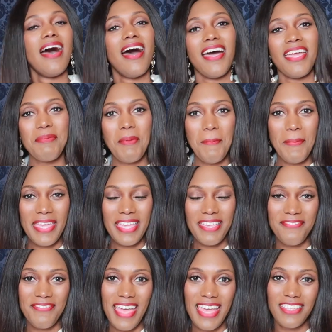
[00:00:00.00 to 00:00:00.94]
I am a big
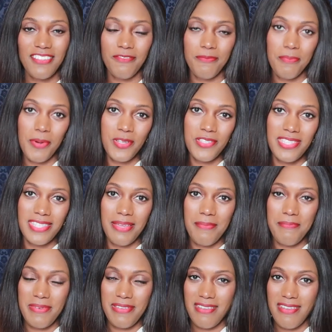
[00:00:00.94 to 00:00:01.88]
fan of Bond's
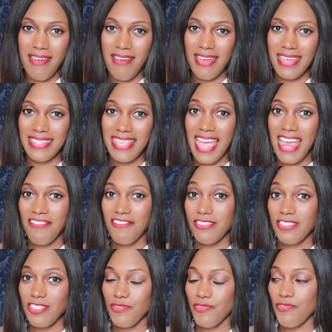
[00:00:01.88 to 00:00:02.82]
number 9,
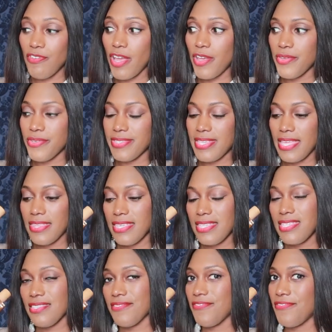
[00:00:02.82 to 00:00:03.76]
Harrod's Rose, and
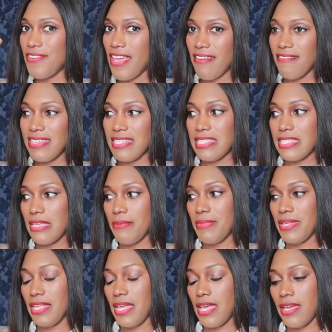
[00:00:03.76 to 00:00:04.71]
this is very
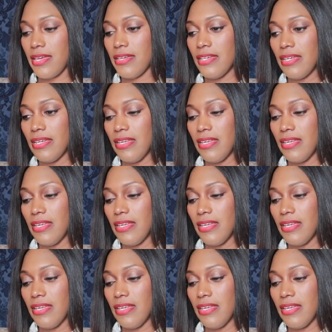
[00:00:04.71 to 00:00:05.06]
similar